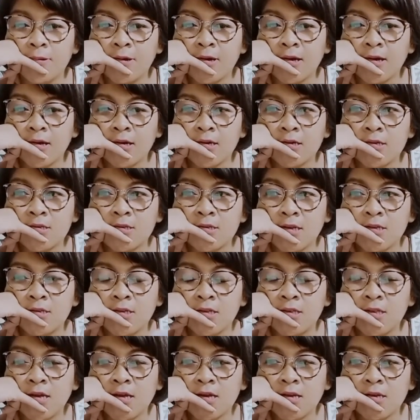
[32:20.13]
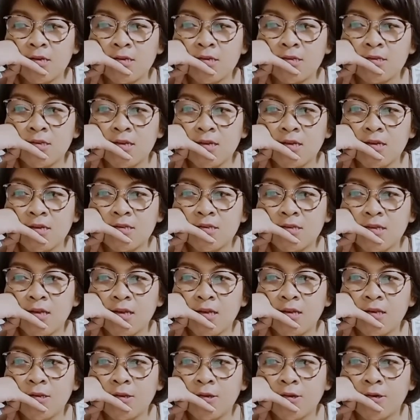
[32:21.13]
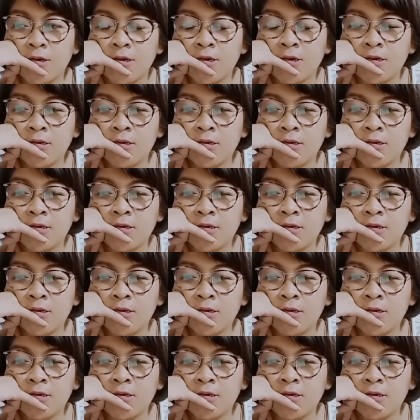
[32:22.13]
Sagittarius is in your